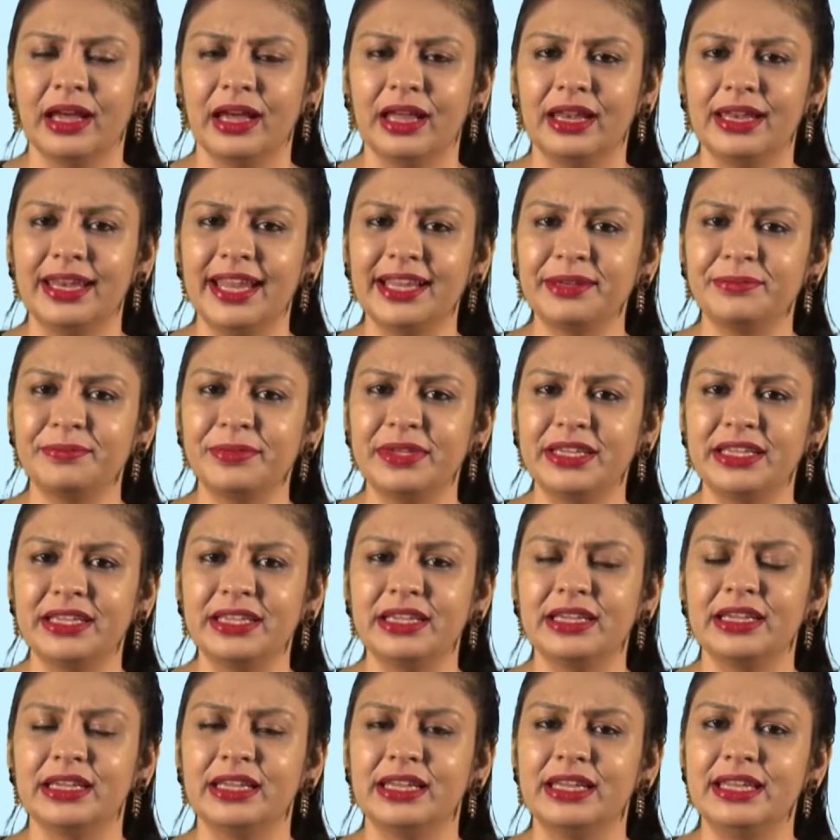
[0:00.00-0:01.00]
Let me
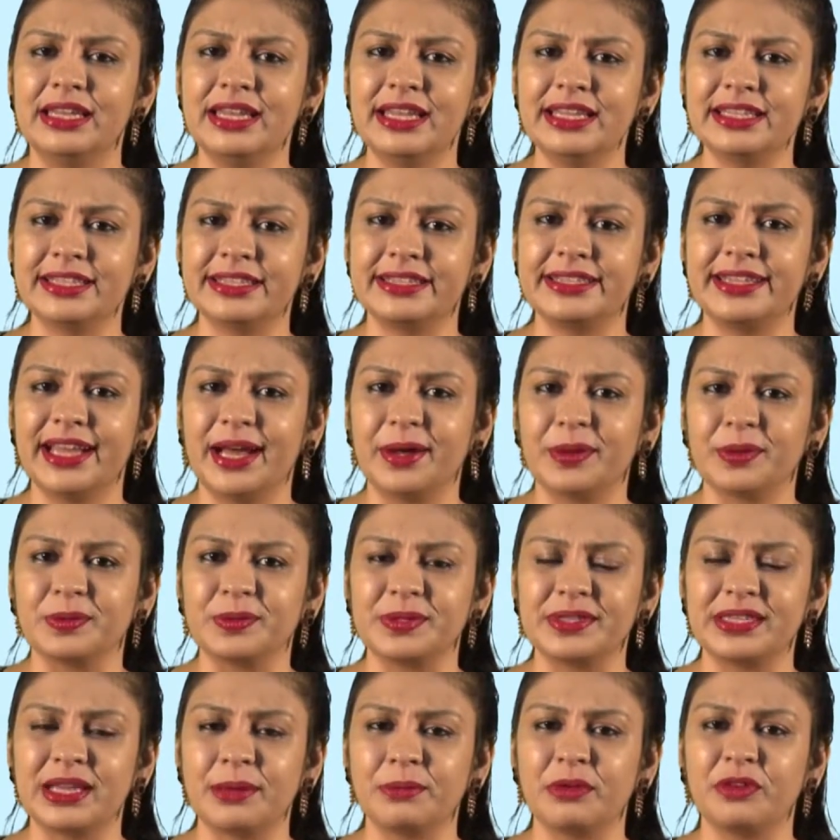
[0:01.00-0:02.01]
list down
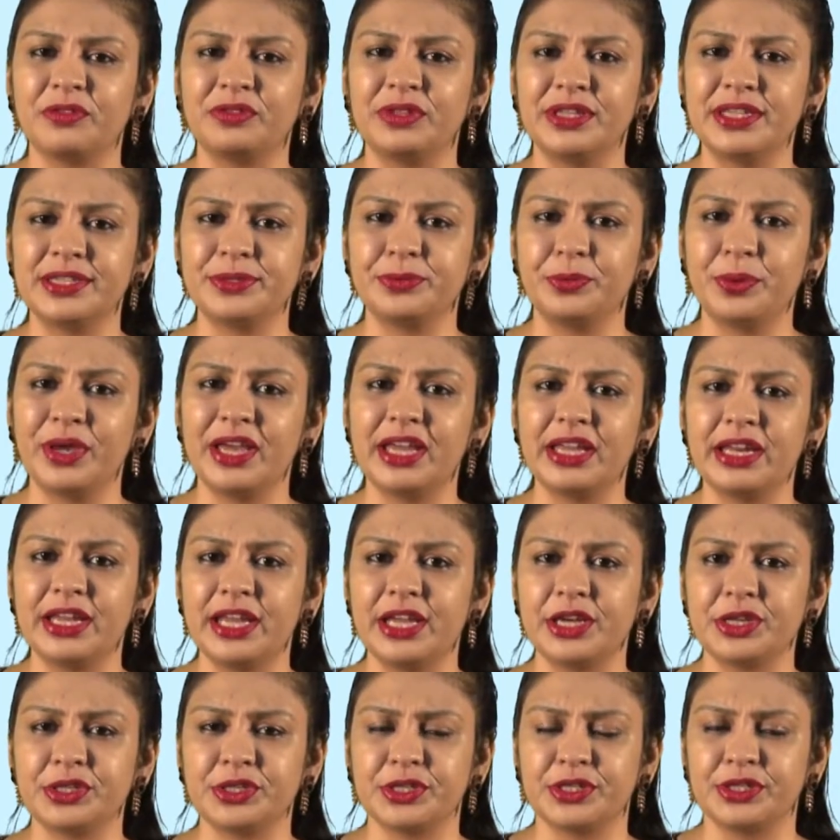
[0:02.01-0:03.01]
some of these
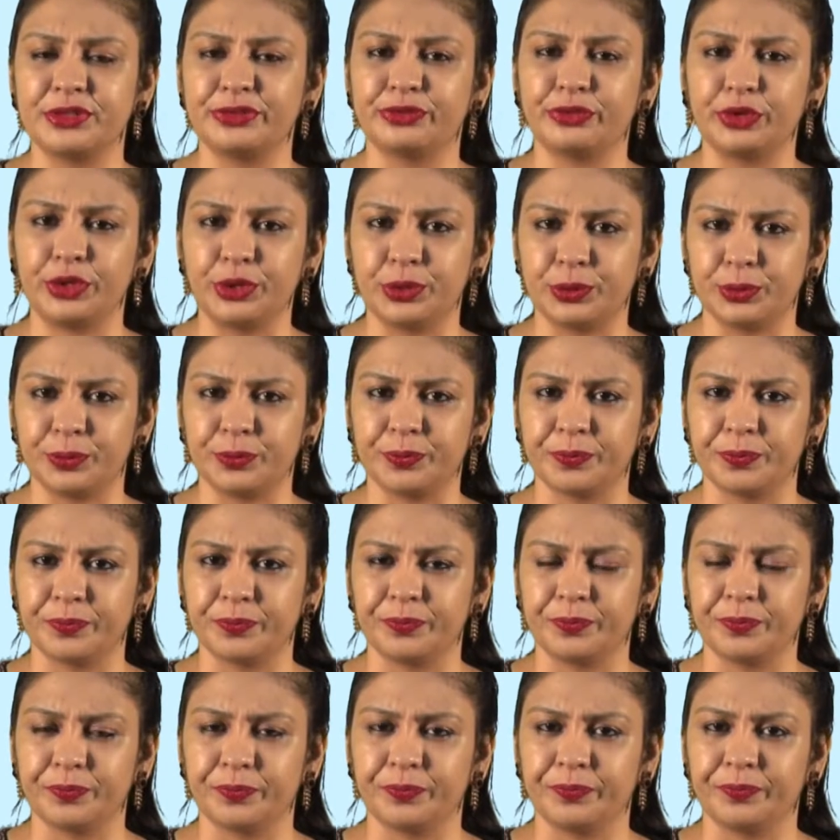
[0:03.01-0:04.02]
variations for you
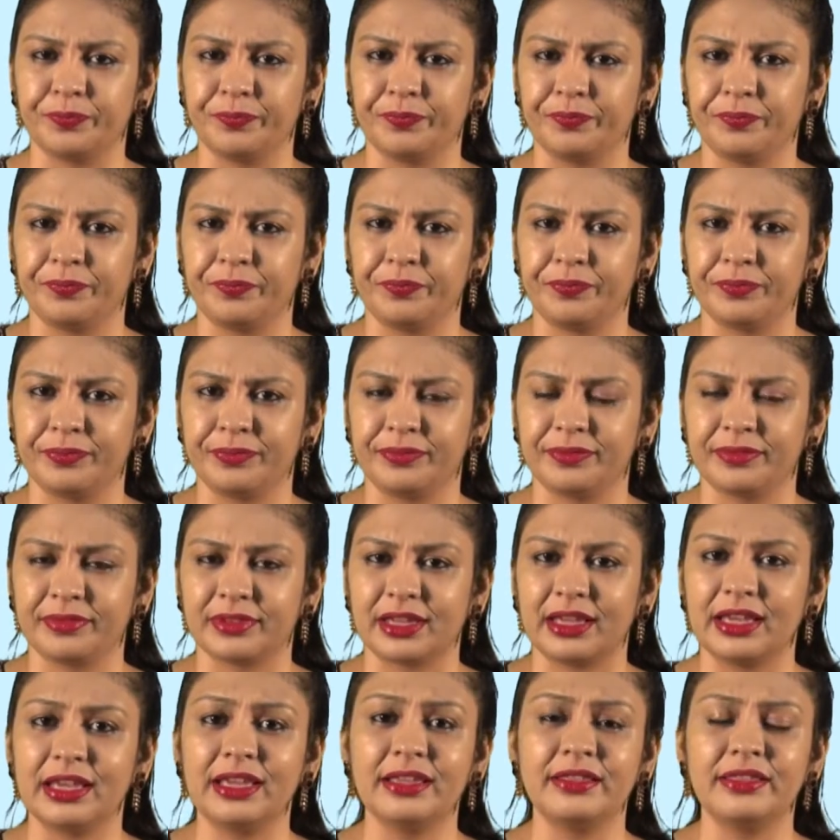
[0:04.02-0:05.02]

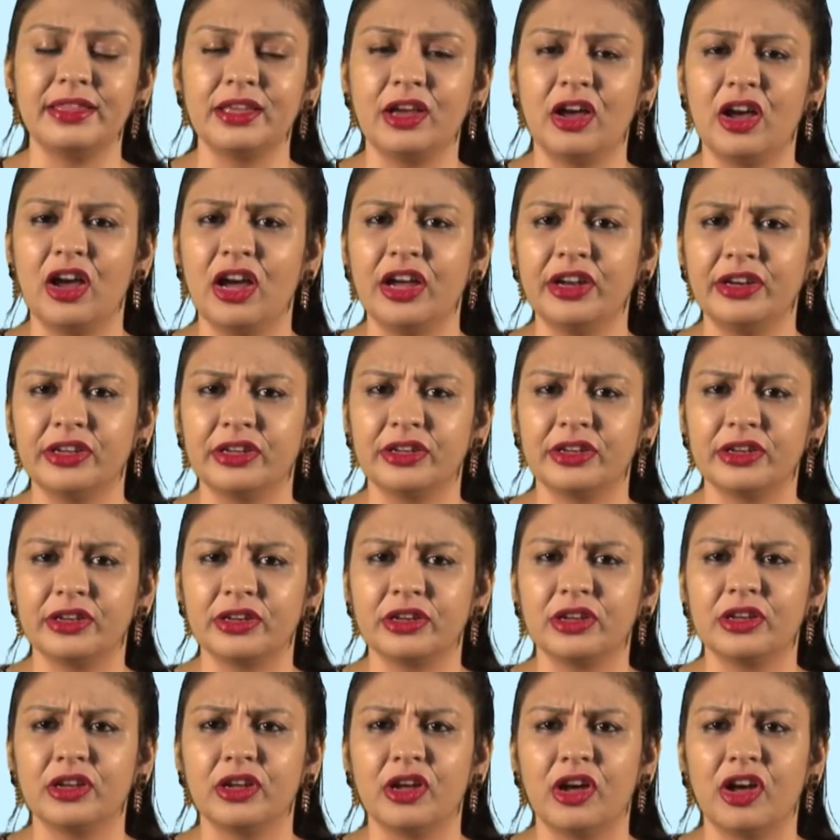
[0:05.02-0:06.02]
in the order
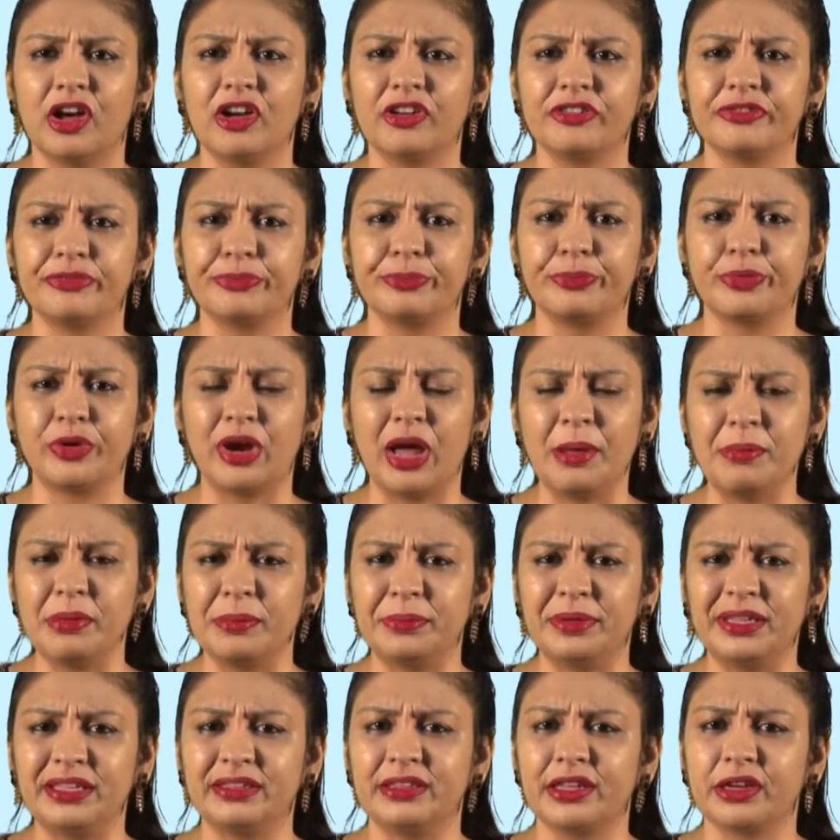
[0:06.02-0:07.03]
of
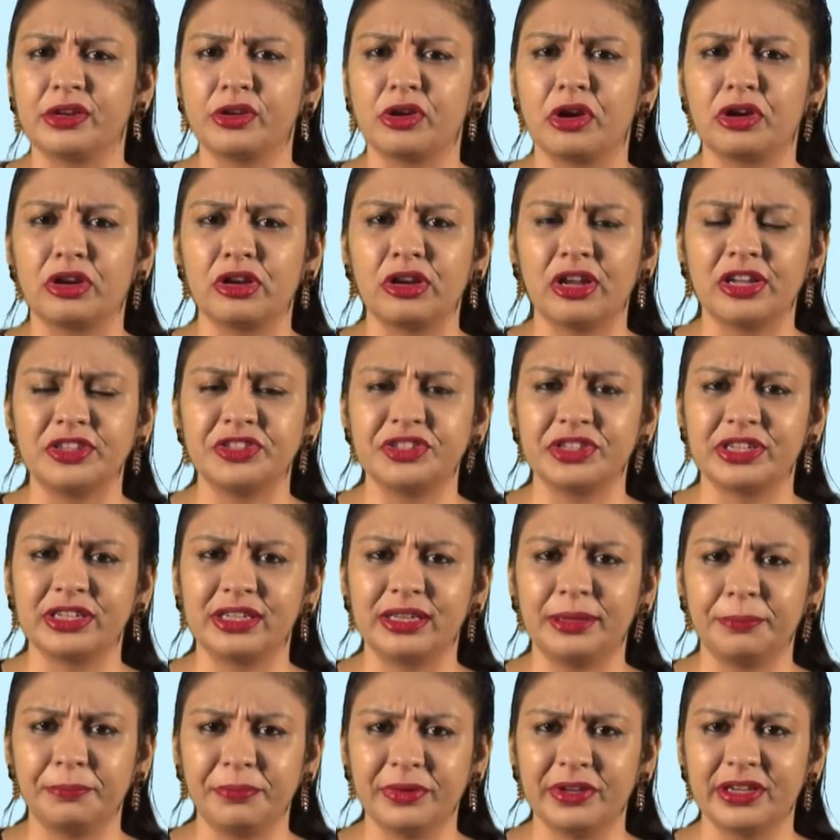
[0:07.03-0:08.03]
probably their
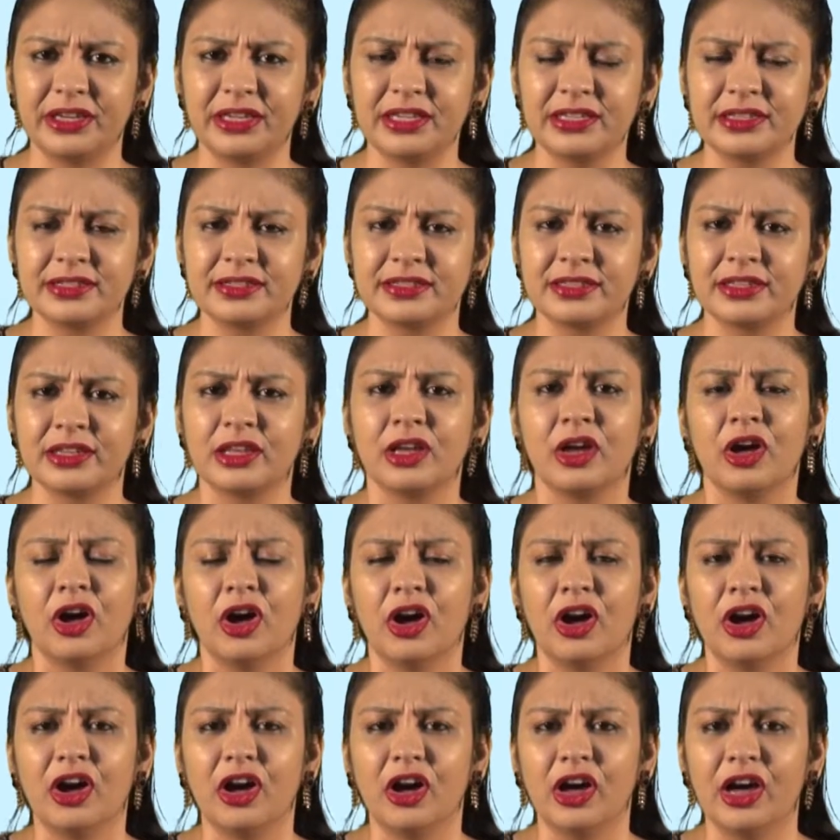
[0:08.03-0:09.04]
chronological appearance
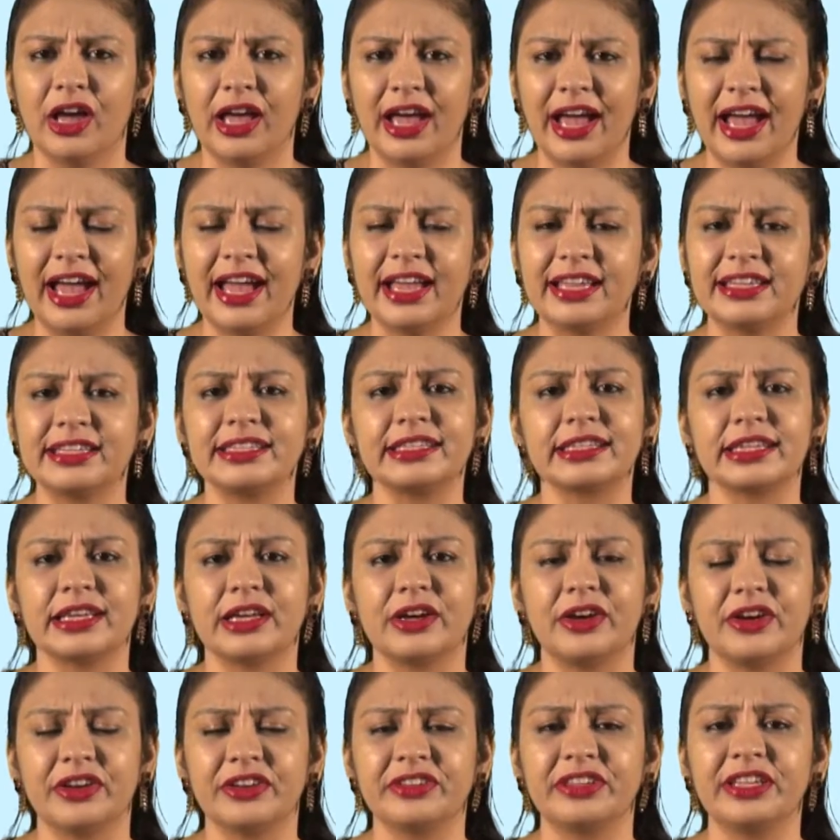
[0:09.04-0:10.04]
and
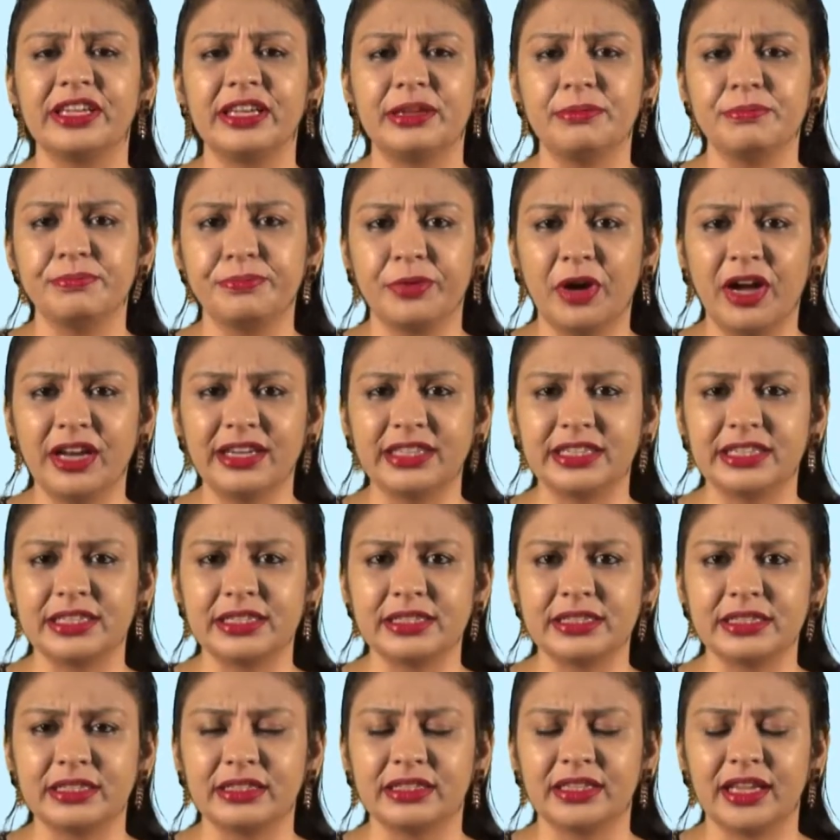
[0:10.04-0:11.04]
or the
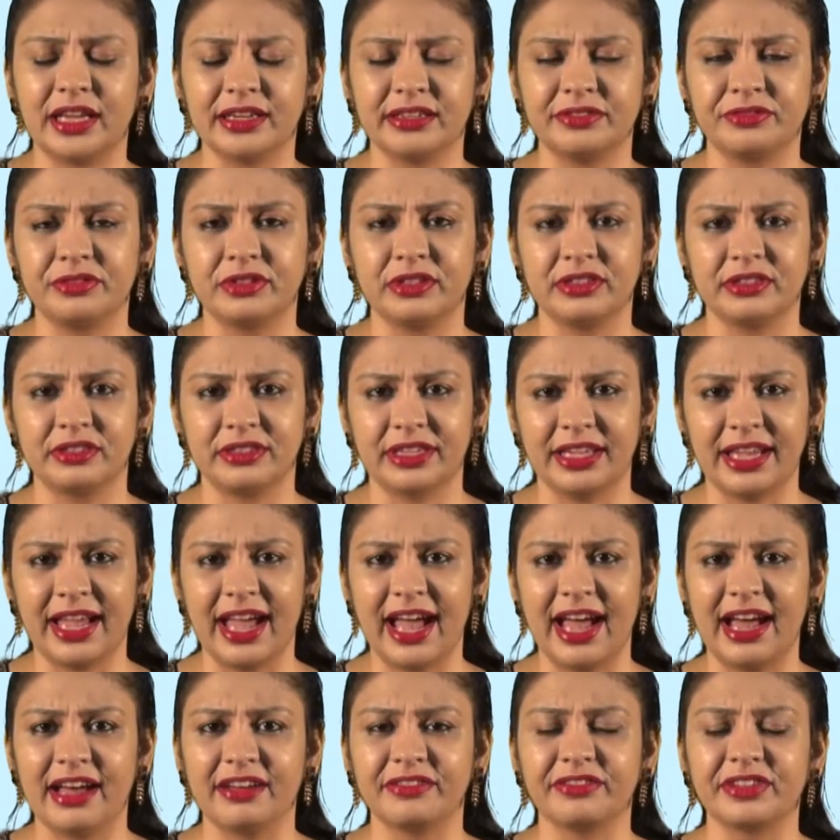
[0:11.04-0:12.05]
importance that they
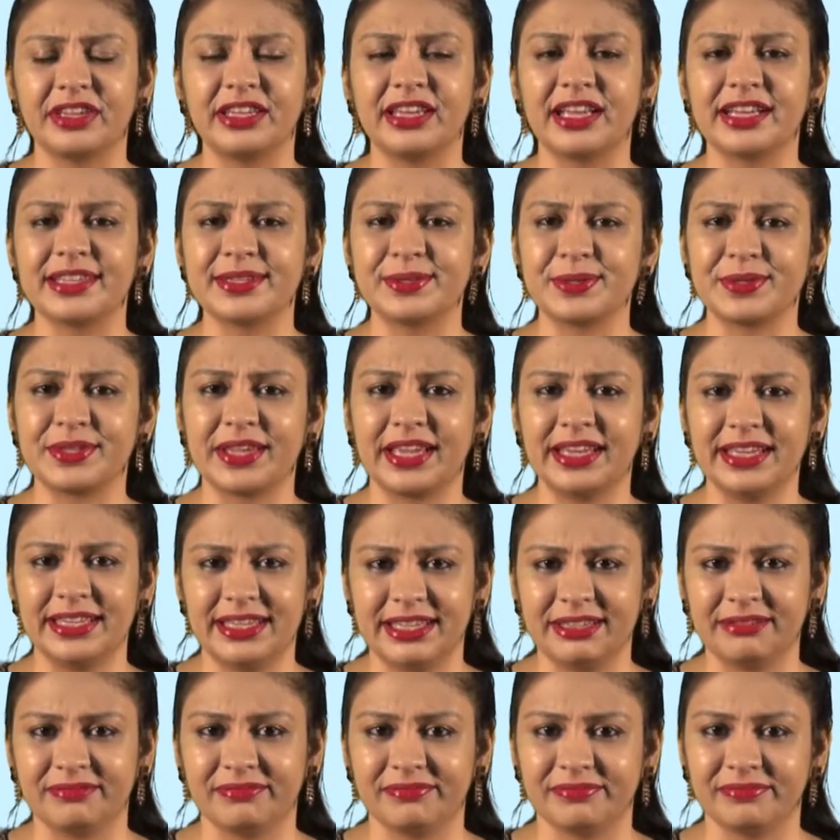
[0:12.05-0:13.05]
have in our
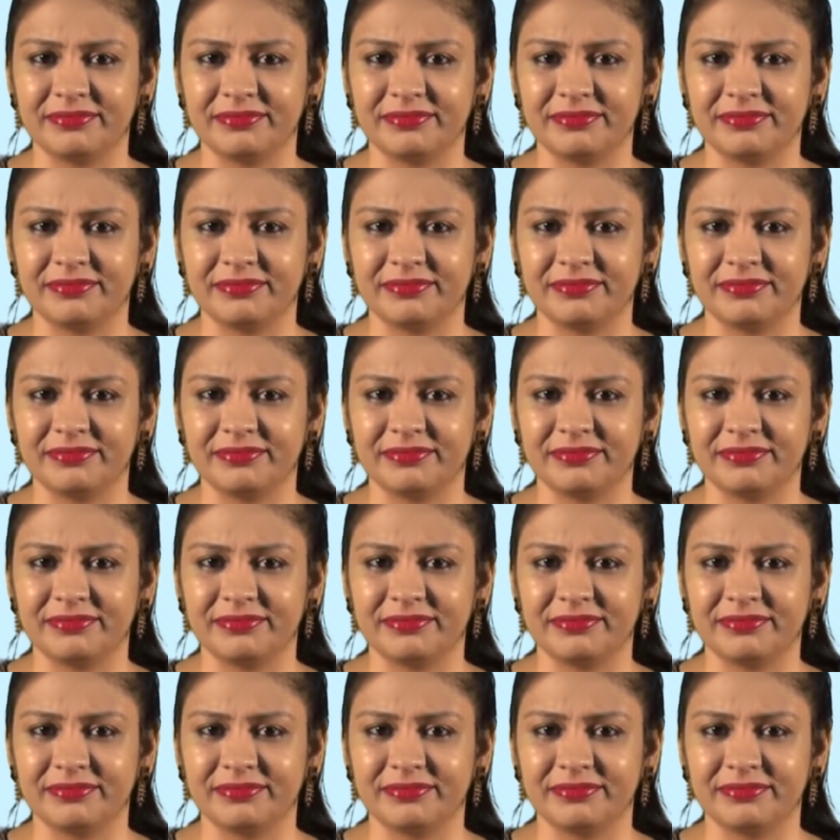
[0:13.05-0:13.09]
society.